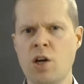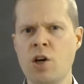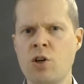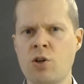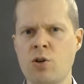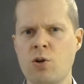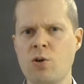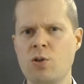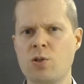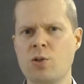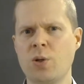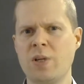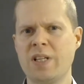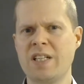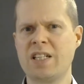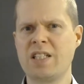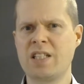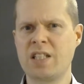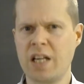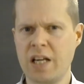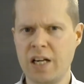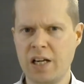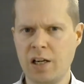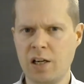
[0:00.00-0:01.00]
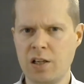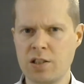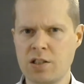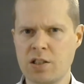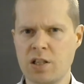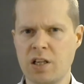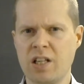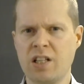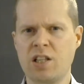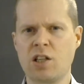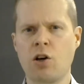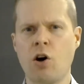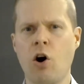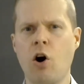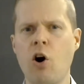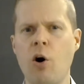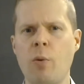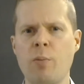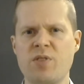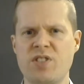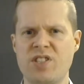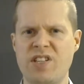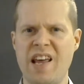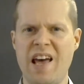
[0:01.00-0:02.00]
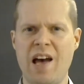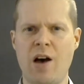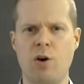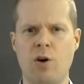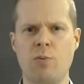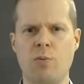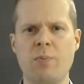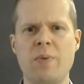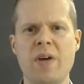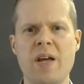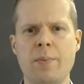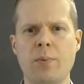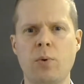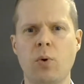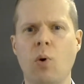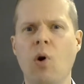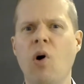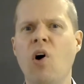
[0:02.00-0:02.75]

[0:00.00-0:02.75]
usually it calms down people.